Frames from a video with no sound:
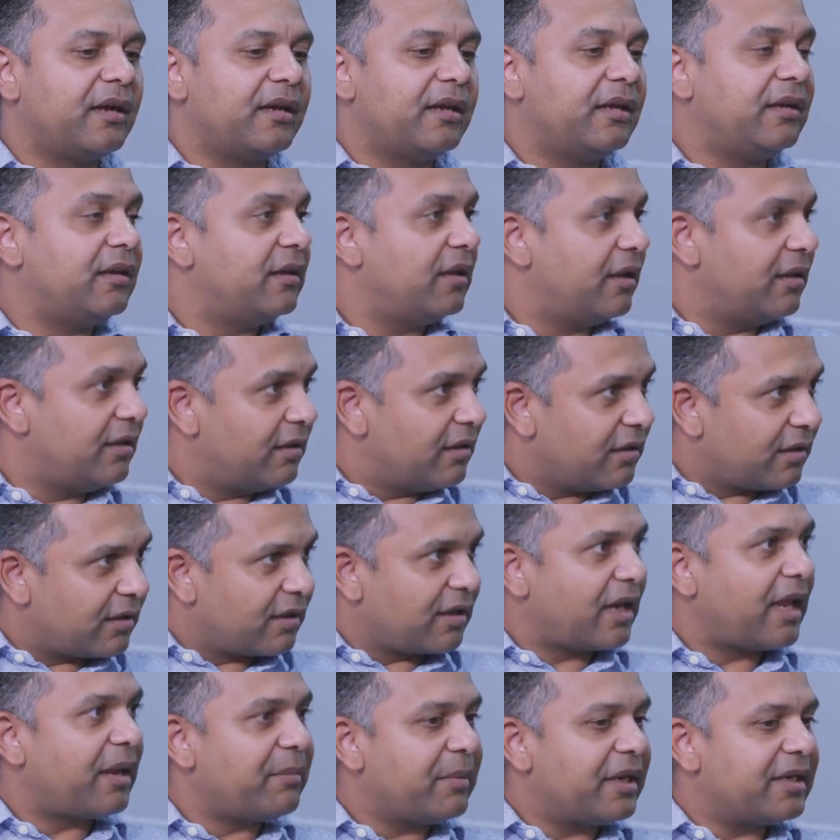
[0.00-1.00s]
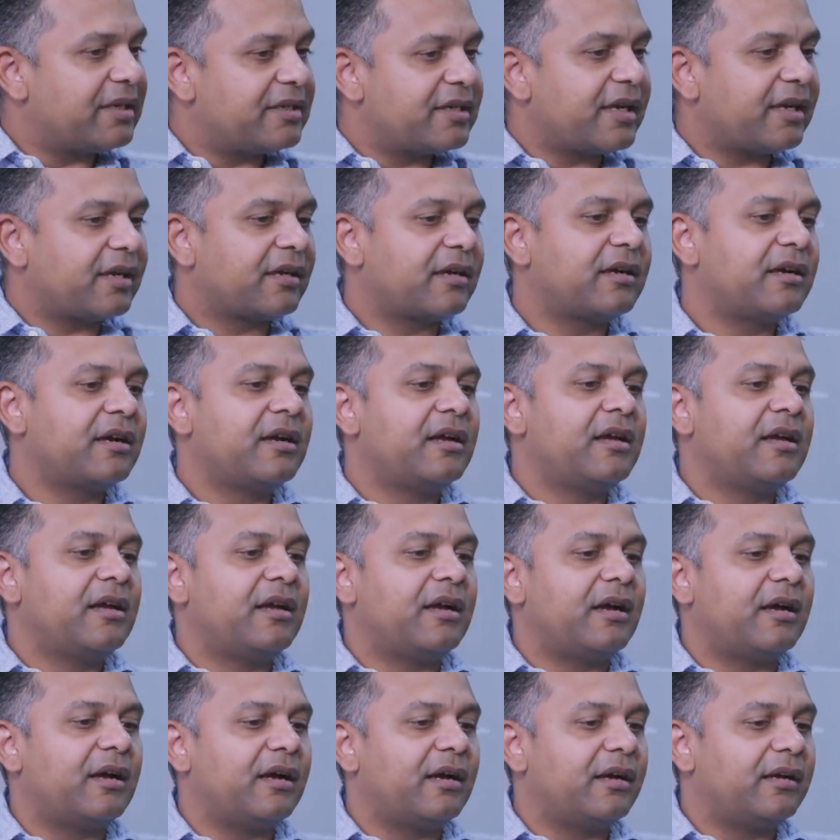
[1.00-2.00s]
In the climate tech,
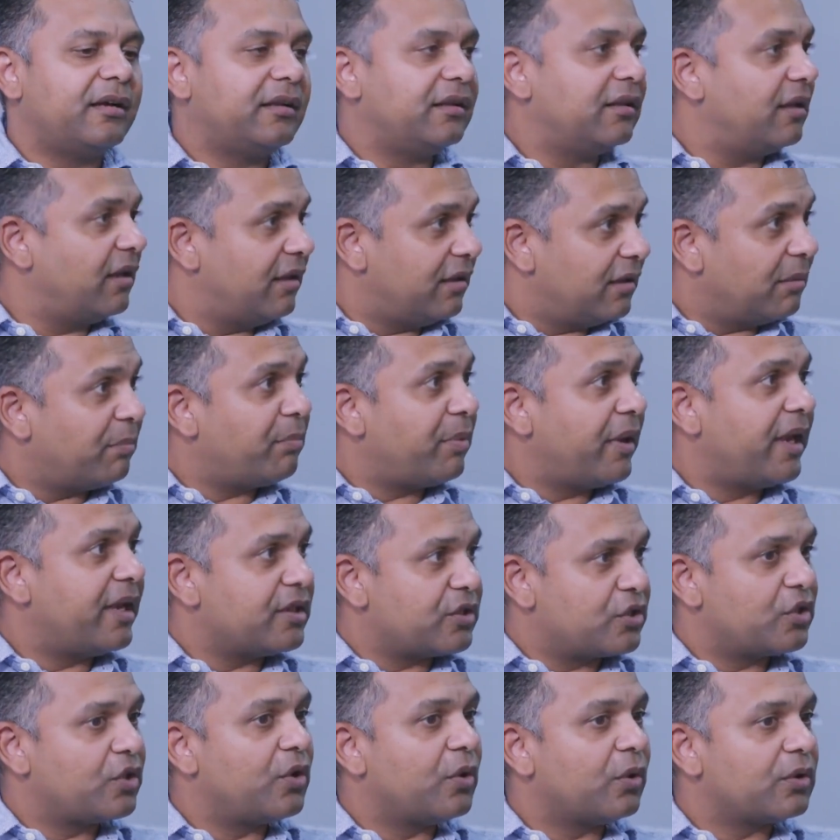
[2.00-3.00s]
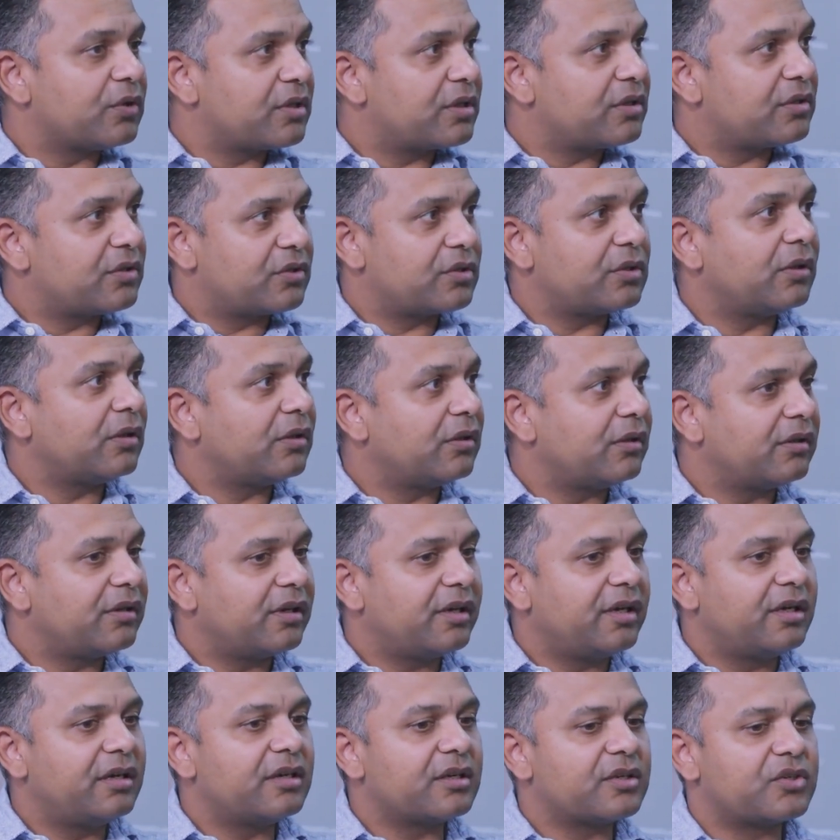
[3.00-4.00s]
in the pay-as-you-go solar
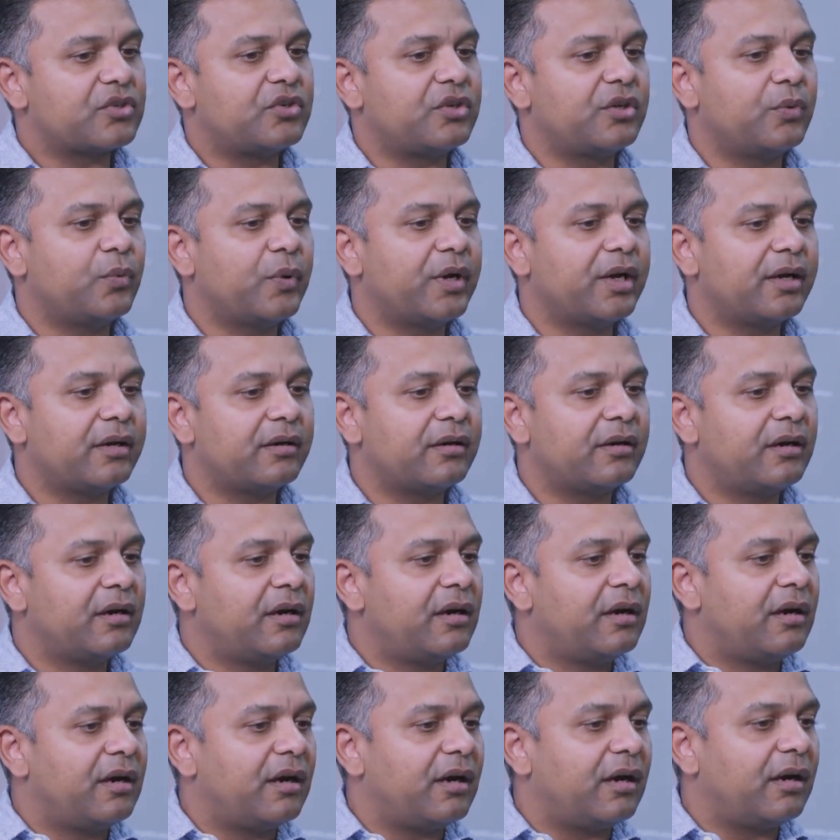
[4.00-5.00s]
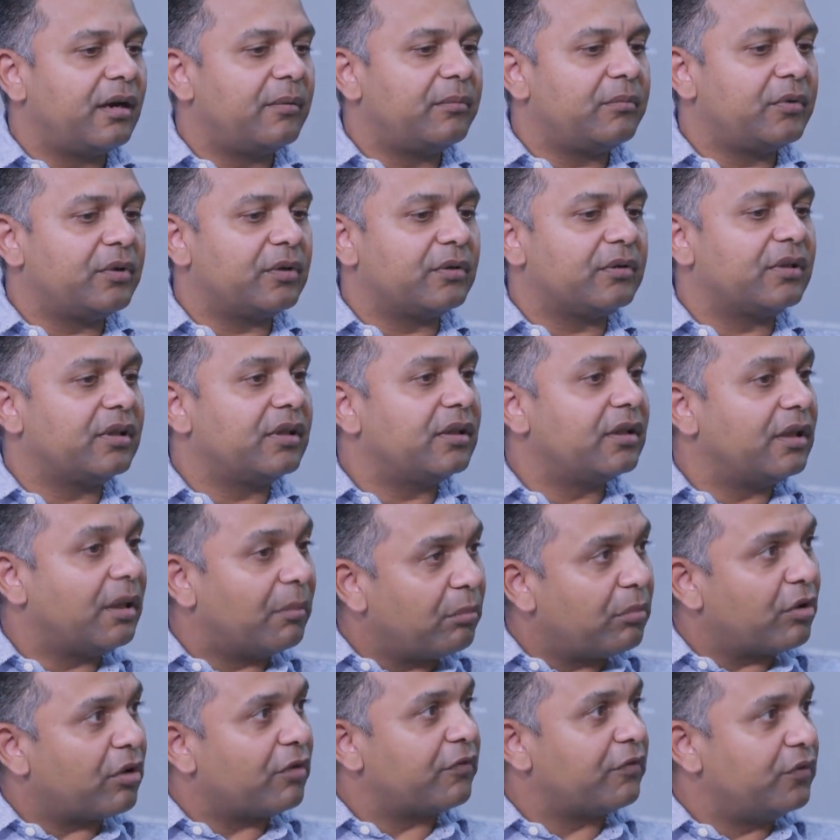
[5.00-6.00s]
industry, where the
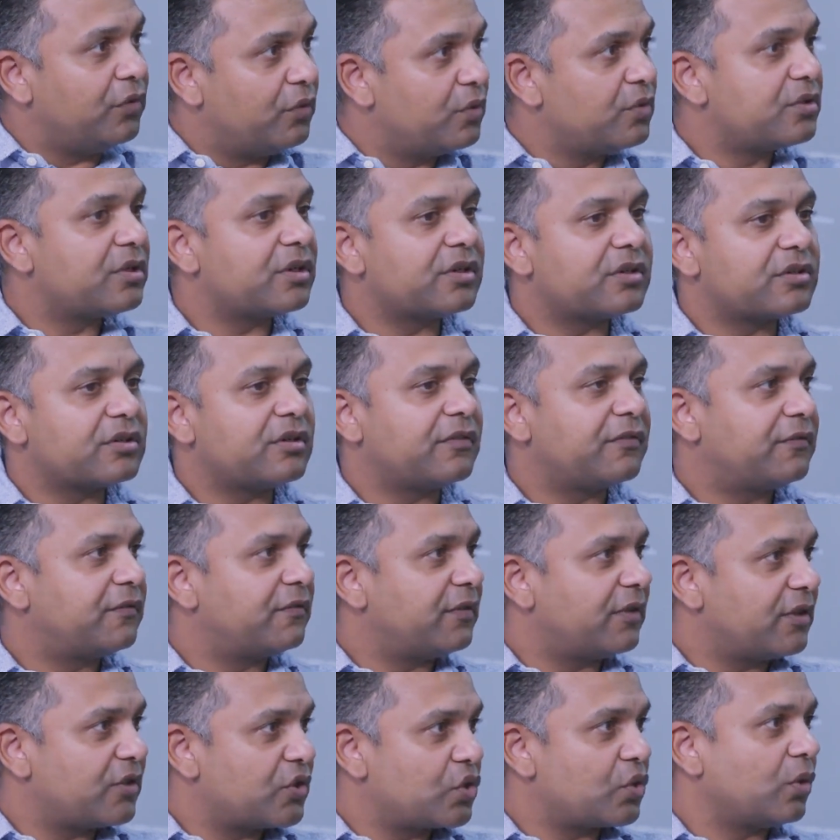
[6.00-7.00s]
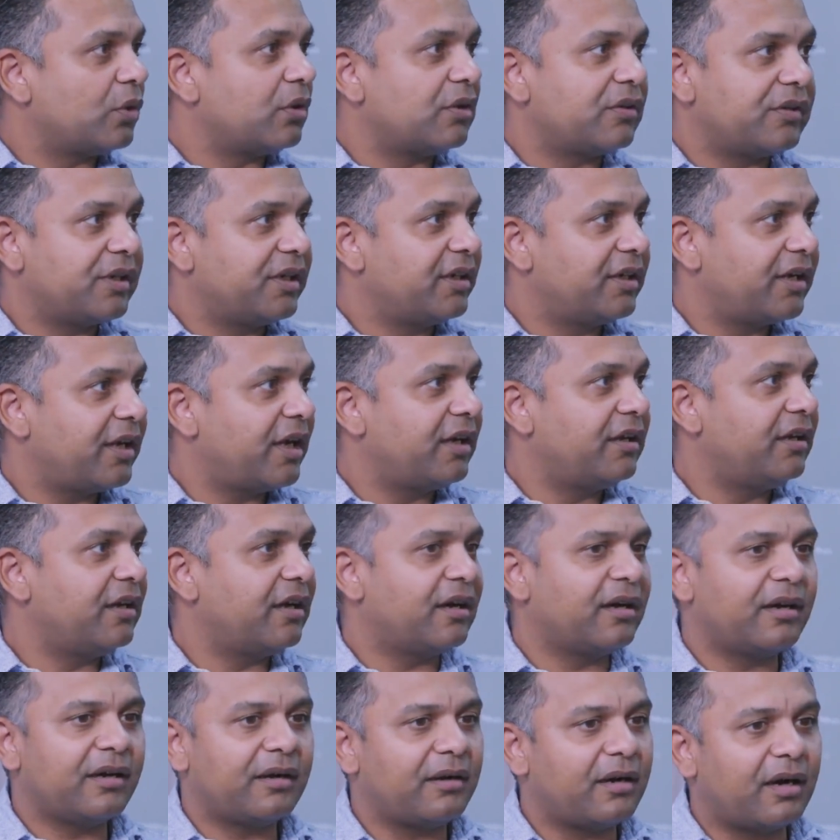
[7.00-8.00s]
number of users of solar in Kenya
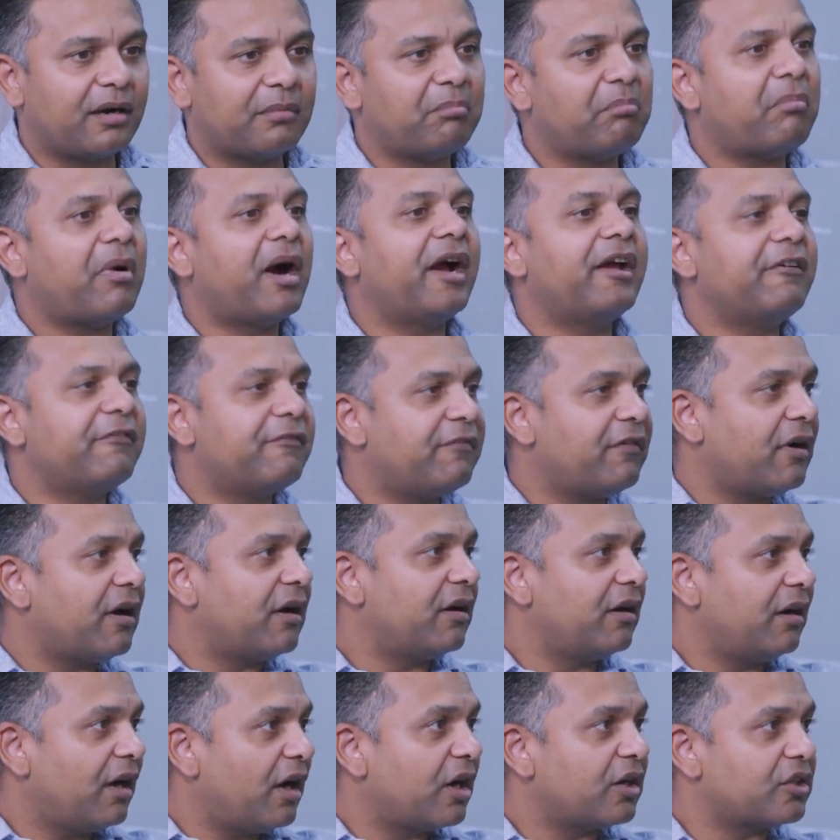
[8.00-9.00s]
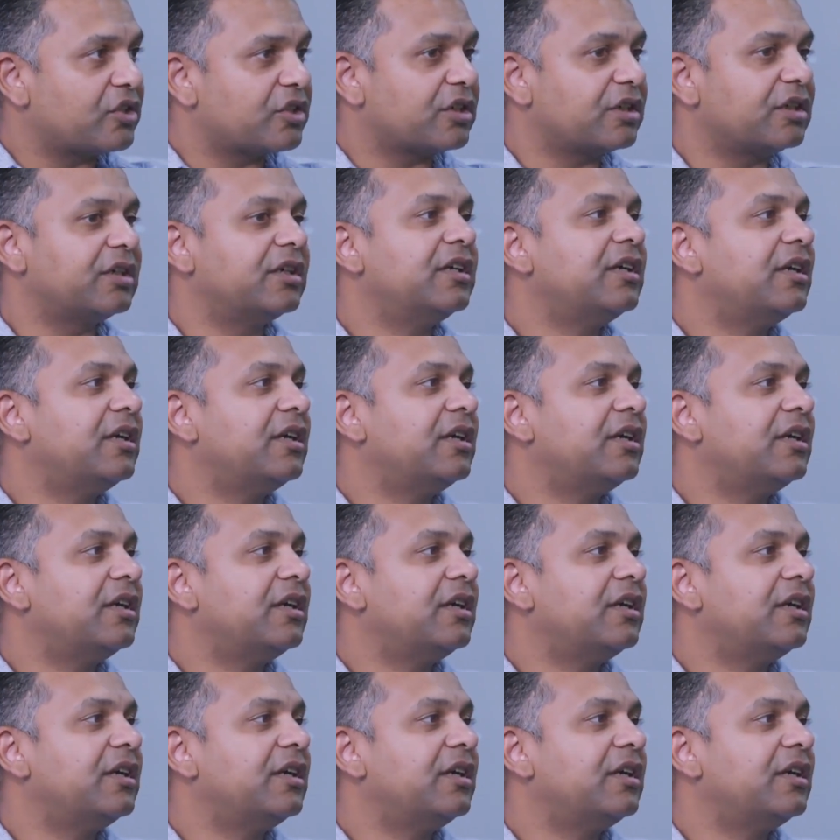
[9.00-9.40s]
are by far larger